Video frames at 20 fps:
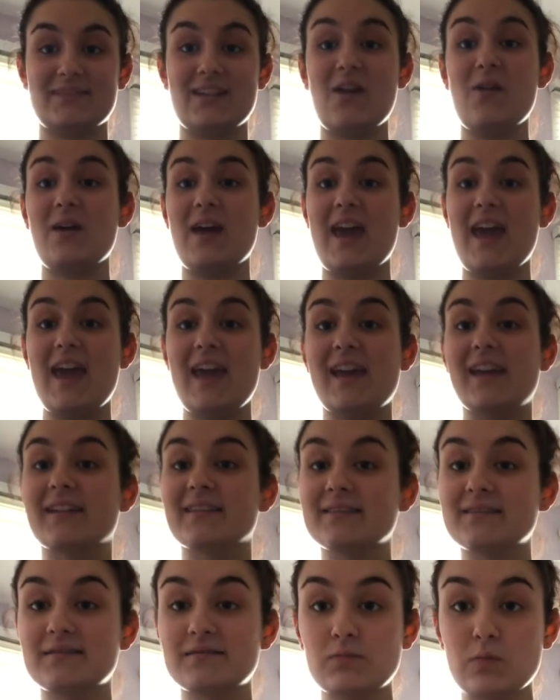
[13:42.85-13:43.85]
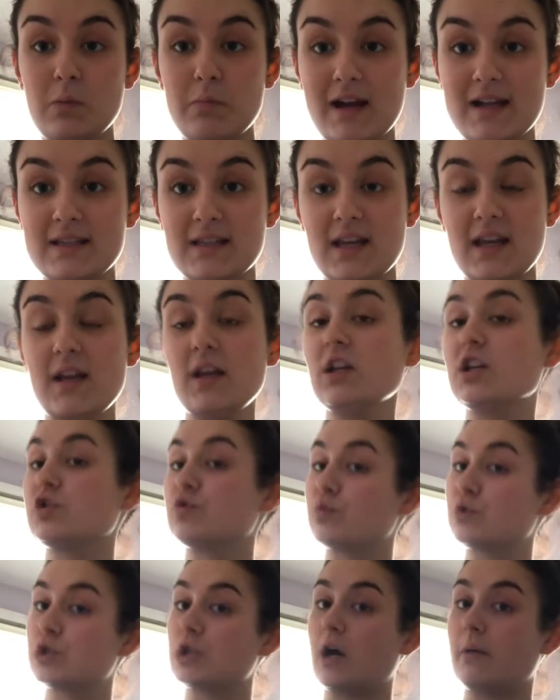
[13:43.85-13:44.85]
Okay, we're pressing
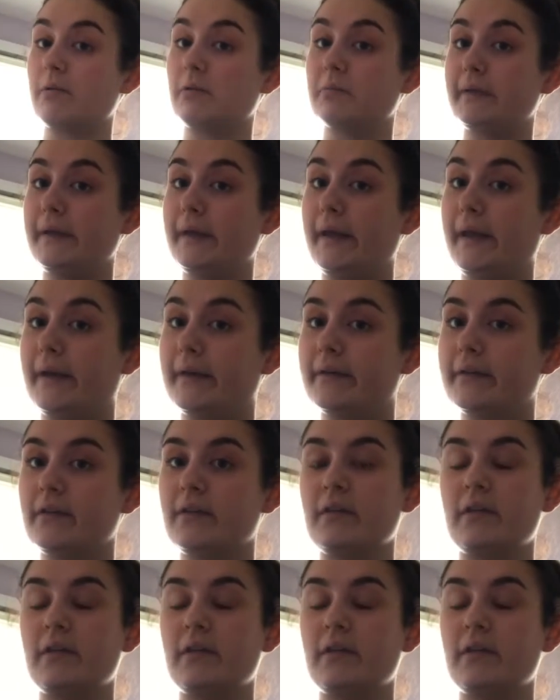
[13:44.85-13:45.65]
because we're stopping bleeding.